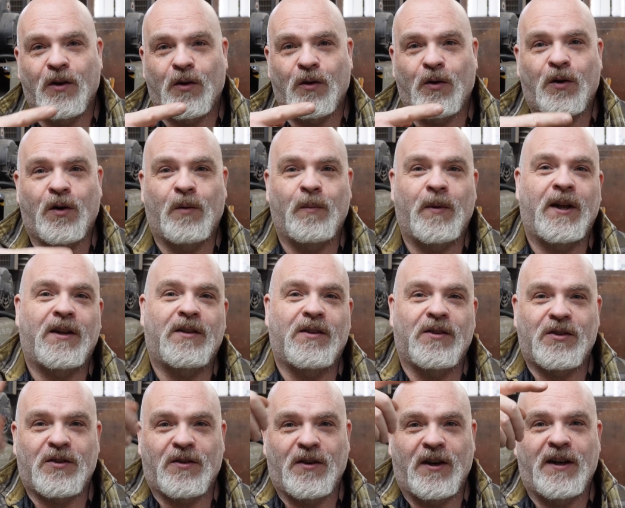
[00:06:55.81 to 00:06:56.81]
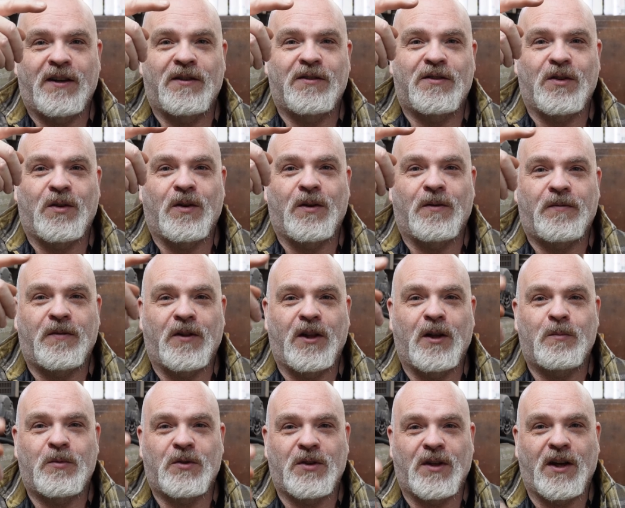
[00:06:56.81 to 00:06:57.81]
Or make the screen so it
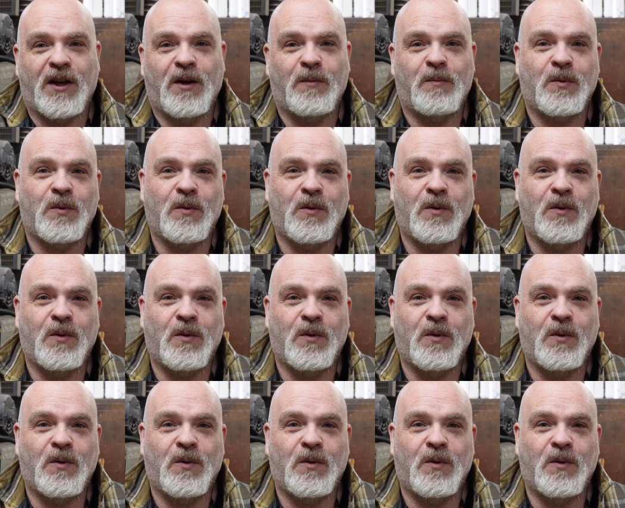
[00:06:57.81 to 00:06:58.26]
flips up